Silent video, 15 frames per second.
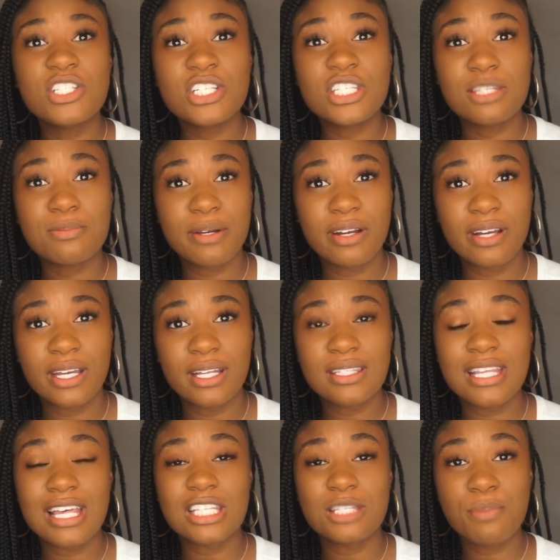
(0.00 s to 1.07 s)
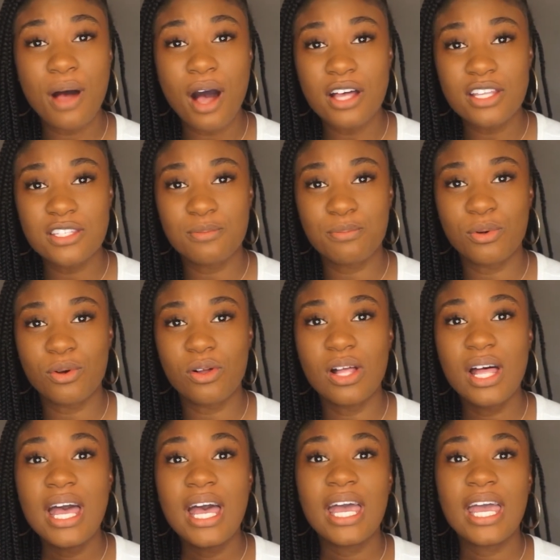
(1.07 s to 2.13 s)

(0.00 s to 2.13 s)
experience as possible